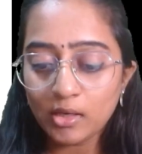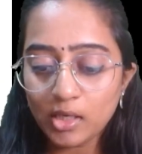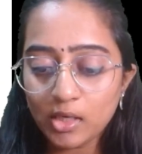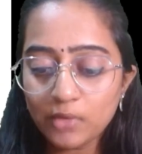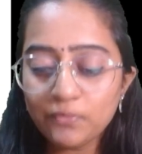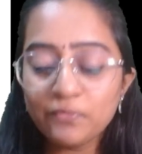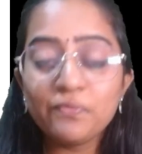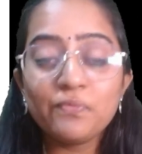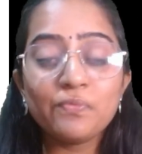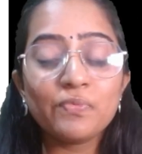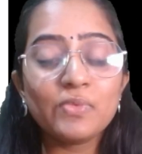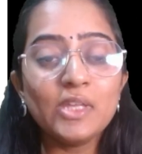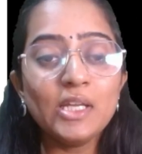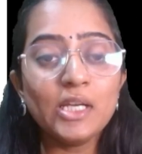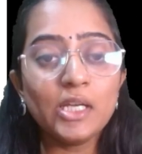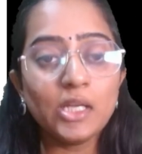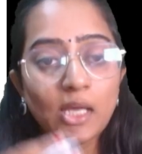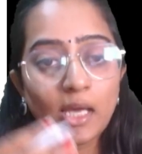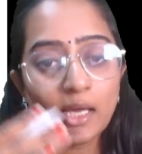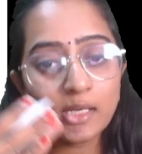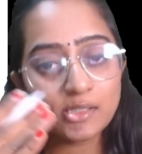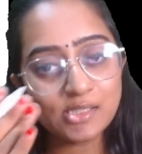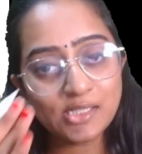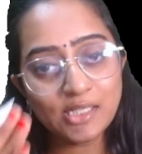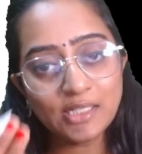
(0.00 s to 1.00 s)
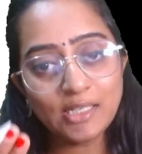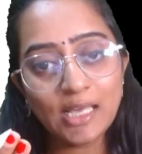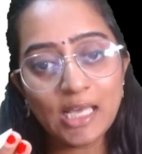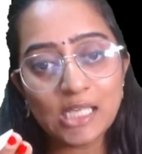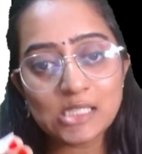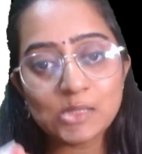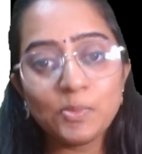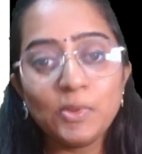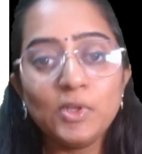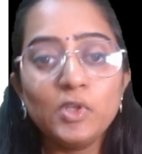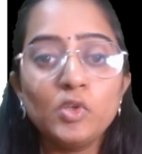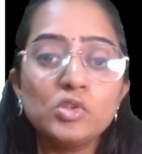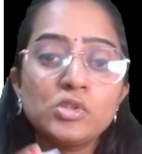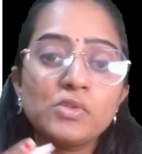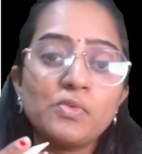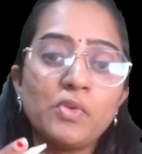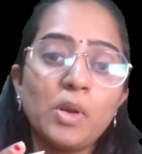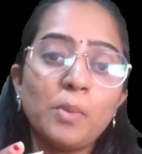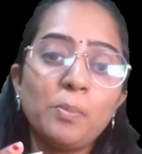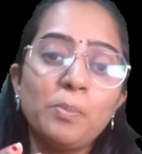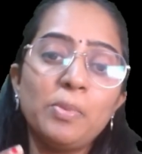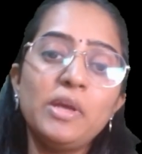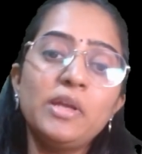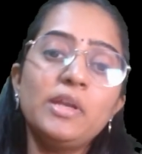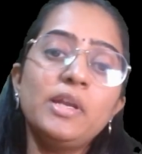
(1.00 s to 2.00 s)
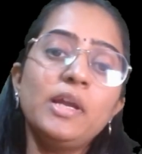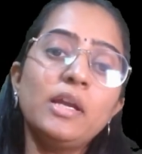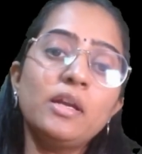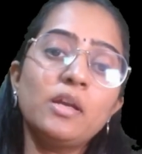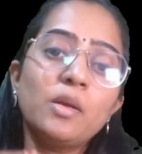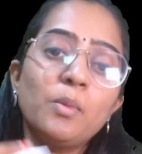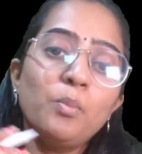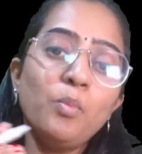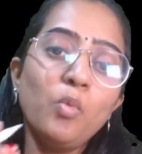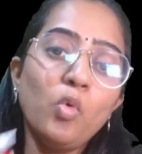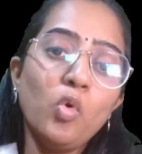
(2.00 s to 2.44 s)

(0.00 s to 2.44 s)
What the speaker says: If the asset has been used for a period